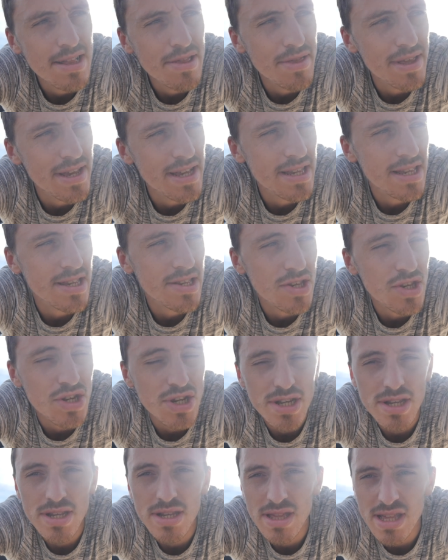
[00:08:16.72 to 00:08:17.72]
this
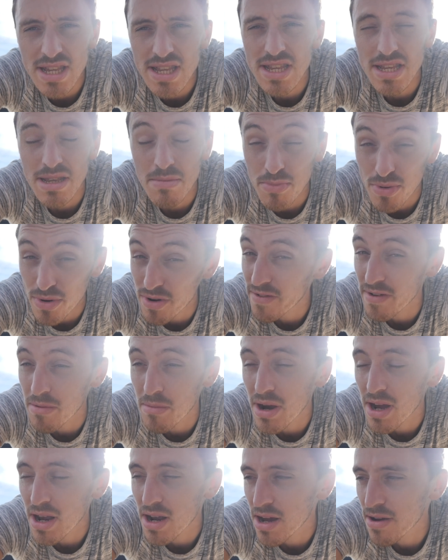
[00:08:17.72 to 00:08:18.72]
is improving
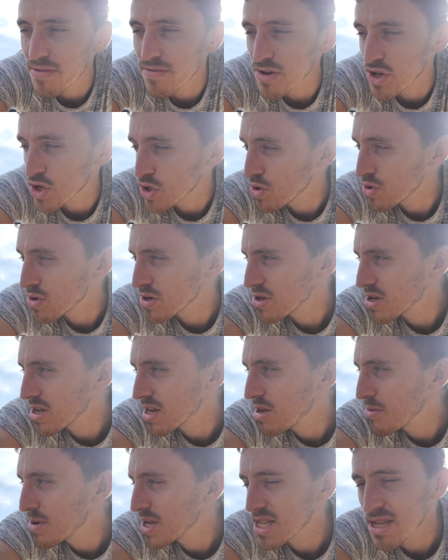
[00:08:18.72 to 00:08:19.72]
my life for sure, doing a
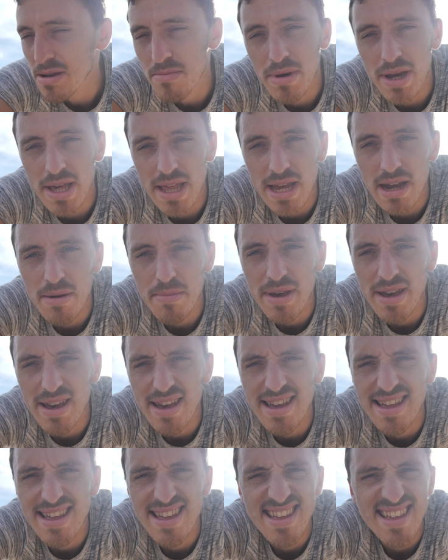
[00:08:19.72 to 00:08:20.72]
little bit of sunbathing up
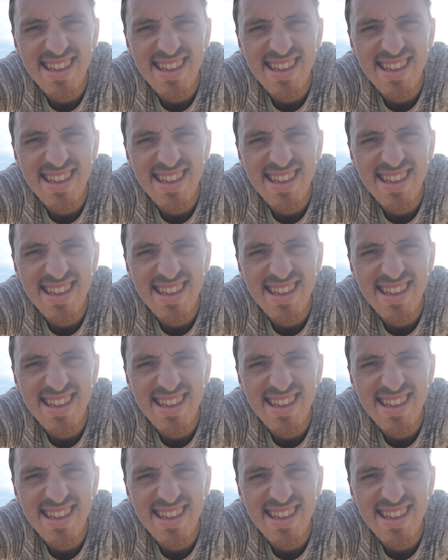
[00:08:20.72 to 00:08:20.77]
here.